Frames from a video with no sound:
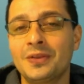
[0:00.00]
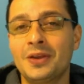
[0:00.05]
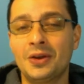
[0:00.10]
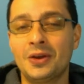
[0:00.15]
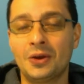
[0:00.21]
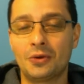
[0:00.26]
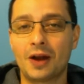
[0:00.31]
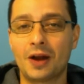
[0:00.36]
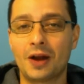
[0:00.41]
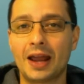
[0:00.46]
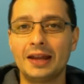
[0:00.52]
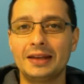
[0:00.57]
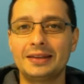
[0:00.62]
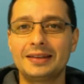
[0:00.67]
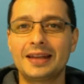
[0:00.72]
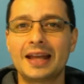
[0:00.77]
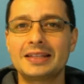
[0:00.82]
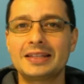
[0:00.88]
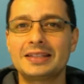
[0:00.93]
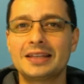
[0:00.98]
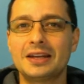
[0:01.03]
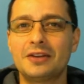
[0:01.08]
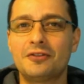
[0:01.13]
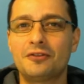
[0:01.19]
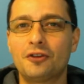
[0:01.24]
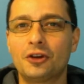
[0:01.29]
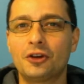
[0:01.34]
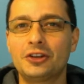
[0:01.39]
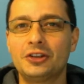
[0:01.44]
All right, that's it
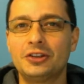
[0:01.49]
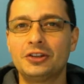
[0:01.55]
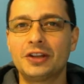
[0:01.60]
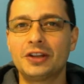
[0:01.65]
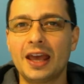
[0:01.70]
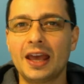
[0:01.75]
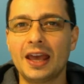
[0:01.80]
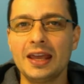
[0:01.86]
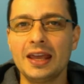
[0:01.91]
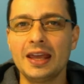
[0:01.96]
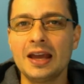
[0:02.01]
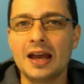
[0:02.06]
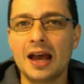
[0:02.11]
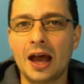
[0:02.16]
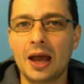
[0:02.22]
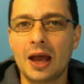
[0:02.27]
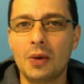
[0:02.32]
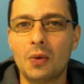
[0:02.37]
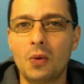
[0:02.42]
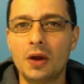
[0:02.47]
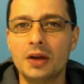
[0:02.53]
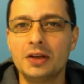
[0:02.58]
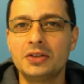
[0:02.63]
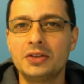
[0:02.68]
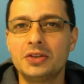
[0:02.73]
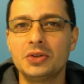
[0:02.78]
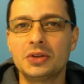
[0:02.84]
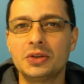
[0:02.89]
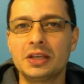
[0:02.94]
for today. I want
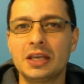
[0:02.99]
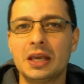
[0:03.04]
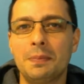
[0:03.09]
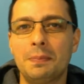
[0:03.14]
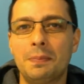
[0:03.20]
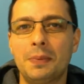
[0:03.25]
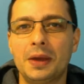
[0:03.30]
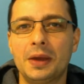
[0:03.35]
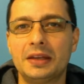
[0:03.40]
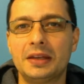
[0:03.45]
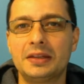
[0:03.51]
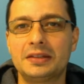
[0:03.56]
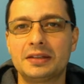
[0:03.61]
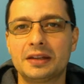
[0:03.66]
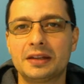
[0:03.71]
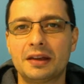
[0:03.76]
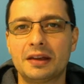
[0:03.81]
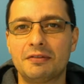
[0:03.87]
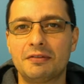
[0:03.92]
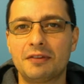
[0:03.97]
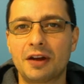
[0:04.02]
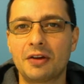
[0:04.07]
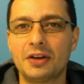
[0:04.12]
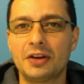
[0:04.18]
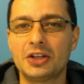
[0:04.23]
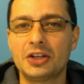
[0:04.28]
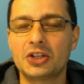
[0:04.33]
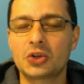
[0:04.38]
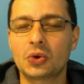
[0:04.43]
to keep it very
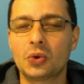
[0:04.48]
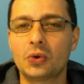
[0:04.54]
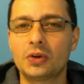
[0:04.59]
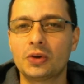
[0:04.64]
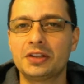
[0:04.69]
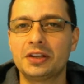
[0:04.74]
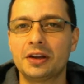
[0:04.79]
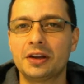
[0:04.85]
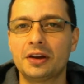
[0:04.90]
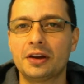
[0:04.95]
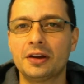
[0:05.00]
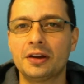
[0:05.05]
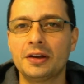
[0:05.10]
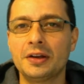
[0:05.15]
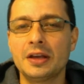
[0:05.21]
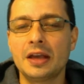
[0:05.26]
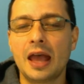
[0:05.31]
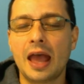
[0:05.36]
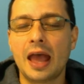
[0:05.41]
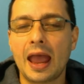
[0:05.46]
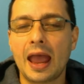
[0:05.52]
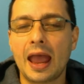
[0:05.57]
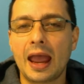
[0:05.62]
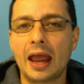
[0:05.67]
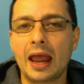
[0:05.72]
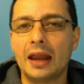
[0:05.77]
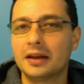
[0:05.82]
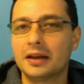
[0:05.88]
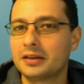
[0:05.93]
short here
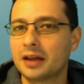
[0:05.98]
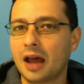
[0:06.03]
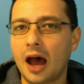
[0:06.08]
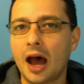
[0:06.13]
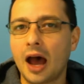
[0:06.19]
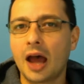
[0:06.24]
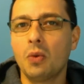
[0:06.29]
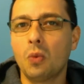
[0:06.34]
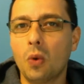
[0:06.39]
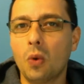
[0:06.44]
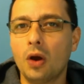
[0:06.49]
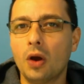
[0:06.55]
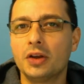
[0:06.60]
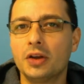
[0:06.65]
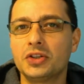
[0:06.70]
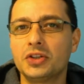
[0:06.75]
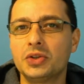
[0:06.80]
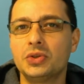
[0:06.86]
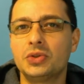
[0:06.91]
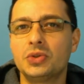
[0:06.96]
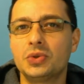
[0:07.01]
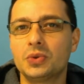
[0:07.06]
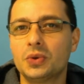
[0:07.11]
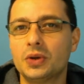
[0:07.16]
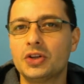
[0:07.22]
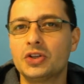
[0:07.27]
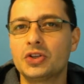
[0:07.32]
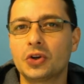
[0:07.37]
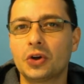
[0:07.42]
and I want you to
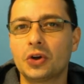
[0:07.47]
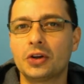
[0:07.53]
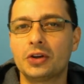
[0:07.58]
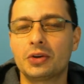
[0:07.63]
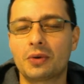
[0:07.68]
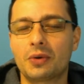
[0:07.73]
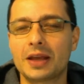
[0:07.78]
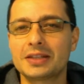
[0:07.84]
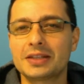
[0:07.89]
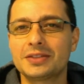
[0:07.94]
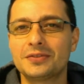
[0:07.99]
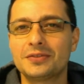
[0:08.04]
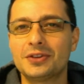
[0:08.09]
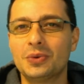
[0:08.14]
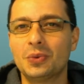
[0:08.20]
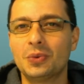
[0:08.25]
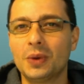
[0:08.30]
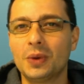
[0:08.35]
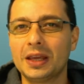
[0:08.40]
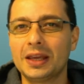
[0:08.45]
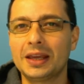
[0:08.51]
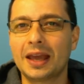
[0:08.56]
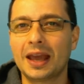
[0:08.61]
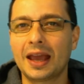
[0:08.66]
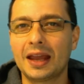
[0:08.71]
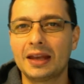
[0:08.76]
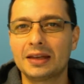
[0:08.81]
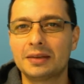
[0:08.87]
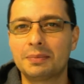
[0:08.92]
enjoy the rest of your
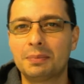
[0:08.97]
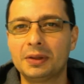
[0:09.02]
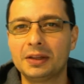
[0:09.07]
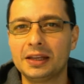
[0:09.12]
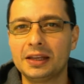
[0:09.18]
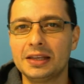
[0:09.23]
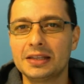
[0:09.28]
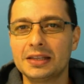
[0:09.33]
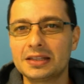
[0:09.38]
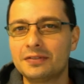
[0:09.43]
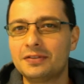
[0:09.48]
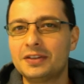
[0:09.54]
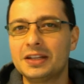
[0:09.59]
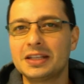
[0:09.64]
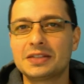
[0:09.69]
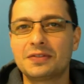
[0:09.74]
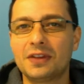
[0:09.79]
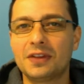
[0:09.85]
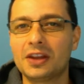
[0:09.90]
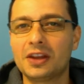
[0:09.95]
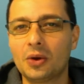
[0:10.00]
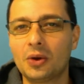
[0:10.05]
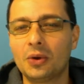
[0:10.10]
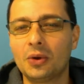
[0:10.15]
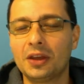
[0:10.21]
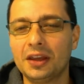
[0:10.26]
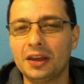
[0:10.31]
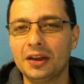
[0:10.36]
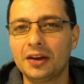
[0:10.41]
weekend. Please, if this video
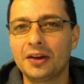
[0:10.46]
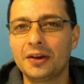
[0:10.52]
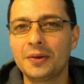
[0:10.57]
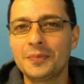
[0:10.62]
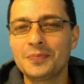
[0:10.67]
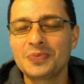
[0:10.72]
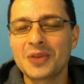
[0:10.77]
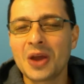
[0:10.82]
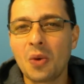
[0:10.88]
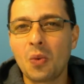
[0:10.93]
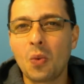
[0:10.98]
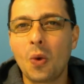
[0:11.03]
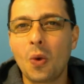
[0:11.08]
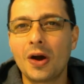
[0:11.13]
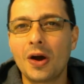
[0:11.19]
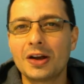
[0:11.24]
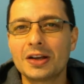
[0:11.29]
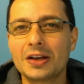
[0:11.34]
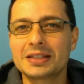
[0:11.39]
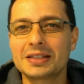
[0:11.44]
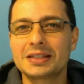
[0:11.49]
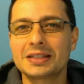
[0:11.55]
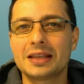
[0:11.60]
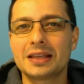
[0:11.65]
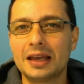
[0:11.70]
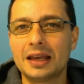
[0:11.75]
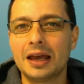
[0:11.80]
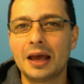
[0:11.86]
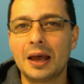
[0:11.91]
here was
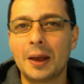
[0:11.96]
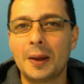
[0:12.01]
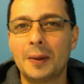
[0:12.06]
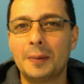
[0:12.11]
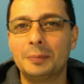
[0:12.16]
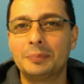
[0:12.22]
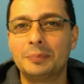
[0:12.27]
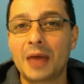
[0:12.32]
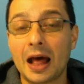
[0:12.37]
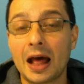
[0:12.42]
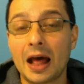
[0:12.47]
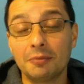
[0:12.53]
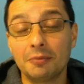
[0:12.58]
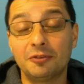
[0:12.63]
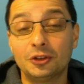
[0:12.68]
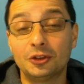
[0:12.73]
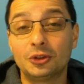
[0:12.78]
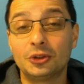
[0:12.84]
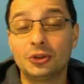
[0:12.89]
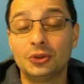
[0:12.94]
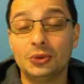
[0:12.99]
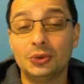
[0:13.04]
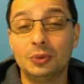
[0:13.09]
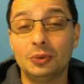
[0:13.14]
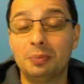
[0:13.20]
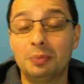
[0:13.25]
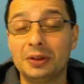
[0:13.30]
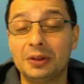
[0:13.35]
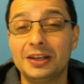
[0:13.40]
helpful to you,
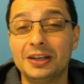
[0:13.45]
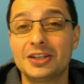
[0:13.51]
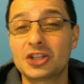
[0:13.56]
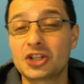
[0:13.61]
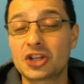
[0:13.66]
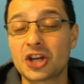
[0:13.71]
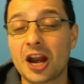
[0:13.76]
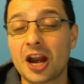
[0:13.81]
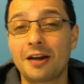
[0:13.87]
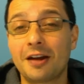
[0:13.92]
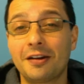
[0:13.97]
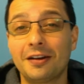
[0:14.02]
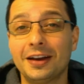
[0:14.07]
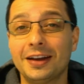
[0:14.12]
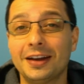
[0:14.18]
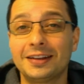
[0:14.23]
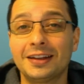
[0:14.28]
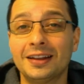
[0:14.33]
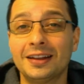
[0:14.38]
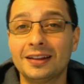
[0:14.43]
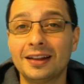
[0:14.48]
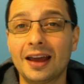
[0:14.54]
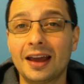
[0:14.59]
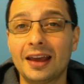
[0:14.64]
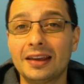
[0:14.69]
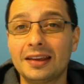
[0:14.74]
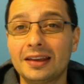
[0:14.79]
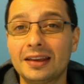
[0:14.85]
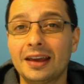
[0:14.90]
please share it,
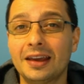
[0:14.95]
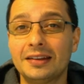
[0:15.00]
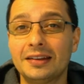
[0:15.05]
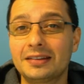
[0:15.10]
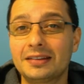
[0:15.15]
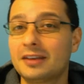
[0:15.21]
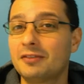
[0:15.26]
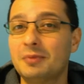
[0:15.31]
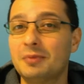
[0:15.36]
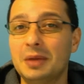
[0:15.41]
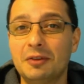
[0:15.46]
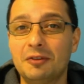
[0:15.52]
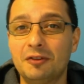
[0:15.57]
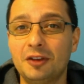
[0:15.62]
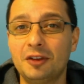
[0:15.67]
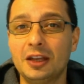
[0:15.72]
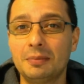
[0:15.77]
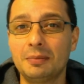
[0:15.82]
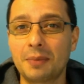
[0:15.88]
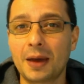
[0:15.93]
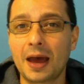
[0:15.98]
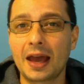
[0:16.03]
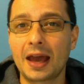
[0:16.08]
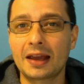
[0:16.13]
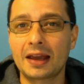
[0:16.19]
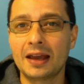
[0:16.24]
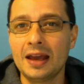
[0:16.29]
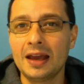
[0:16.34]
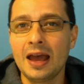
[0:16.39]
like it, give me feedback,
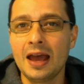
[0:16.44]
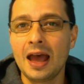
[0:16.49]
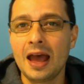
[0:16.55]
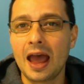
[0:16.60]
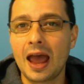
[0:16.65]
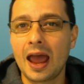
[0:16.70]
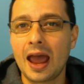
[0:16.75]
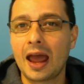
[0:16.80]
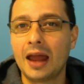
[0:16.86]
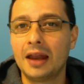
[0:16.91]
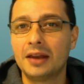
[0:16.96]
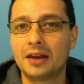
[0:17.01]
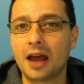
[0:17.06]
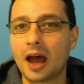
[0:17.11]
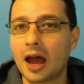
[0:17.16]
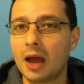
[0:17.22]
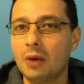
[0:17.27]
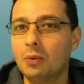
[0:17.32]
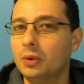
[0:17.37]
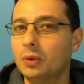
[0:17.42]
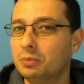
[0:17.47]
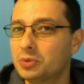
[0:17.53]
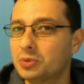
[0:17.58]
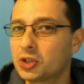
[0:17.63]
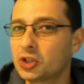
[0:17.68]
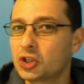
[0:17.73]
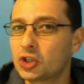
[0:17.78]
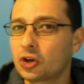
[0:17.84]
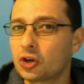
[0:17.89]
and I will
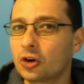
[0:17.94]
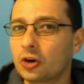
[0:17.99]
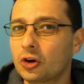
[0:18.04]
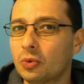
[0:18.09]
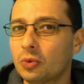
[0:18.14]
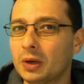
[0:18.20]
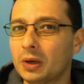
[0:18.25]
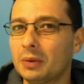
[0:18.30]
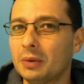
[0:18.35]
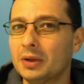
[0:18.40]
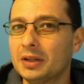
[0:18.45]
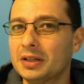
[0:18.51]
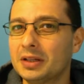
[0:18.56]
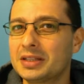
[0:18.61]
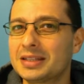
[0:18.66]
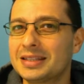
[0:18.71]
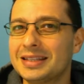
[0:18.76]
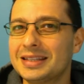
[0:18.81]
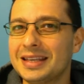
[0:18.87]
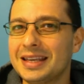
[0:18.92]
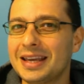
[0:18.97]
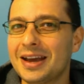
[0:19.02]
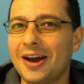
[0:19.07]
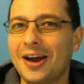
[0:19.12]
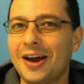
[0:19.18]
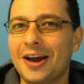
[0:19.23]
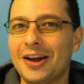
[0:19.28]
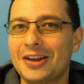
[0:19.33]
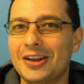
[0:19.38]
sure we will see
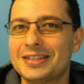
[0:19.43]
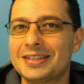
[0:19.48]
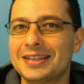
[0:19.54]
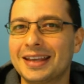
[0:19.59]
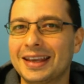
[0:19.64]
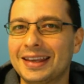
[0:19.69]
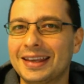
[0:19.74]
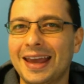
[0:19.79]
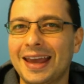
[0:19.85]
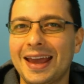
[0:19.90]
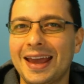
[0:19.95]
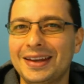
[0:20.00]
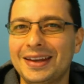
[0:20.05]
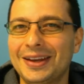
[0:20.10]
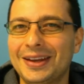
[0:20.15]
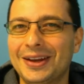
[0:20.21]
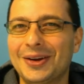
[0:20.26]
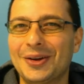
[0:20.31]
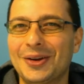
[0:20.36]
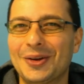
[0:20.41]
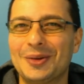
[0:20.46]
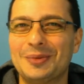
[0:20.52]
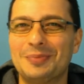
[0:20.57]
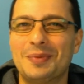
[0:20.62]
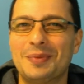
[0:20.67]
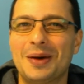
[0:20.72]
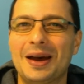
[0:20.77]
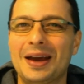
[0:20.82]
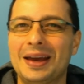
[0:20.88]
us again here on
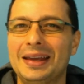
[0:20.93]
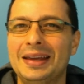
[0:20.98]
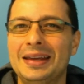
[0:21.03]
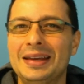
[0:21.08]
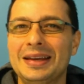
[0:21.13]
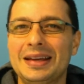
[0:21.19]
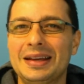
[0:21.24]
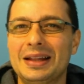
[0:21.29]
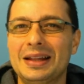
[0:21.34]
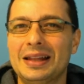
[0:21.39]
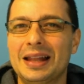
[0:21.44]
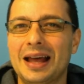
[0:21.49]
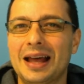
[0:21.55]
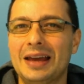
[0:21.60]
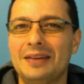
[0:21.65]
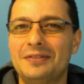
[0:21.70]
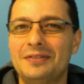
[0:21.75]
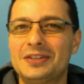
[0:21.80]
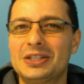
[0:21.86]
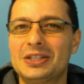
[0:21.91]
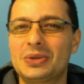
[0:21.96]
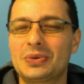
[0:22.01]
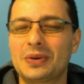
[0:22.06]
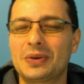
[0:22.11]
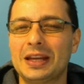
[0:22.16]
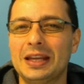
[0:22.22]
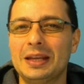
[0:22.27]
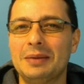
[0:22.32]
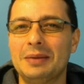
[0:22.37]
my live
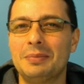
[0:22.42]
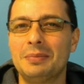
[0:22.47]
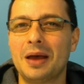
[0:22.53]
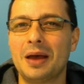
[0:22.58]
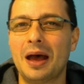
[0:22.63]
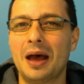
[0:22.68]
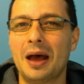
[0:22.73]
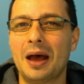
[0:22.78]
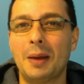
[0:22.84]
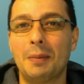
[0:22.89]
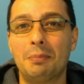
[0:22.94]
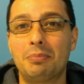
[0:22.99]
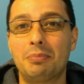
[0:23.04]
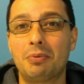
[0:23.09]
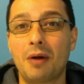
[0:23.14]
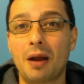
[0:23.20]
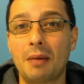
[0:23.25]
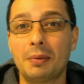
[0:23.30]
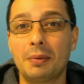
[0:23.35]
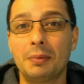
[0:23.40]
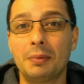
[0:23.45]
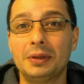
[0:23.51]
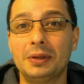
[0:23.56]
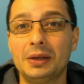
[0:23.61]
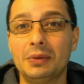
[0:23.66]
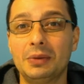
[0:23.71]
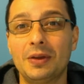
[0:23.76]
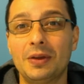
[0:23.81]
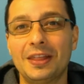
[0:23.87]
stream probably
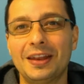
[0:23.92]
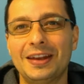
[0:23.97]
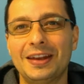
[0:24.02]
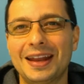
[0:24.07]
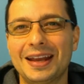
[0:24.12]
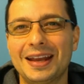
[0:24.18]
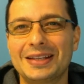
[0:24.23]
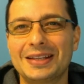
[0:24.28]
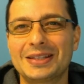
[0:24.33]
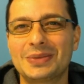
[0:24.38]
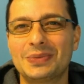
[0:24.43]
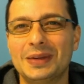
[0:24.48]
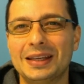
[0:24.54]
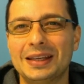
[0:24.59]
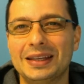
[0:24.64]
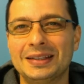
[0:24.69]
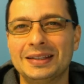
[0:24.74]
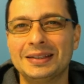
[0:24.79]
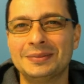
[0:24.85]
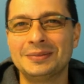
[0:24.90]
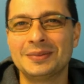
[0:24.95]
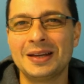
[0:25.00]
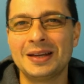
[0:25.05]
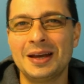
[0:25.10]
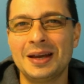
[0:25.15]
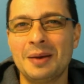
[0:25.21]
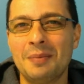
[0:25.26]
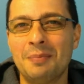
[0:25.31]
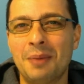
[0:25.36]
within the next week.
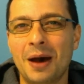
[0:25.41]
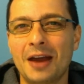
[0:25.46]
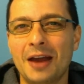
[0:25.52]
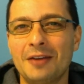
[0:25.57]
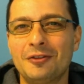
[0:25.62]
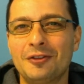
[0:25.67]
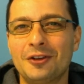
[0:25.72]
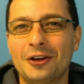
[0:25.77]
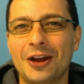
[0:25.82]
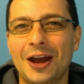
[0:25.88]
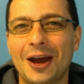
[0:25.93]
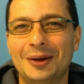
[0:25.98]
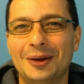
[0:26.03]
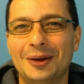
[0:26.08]
Bye for now.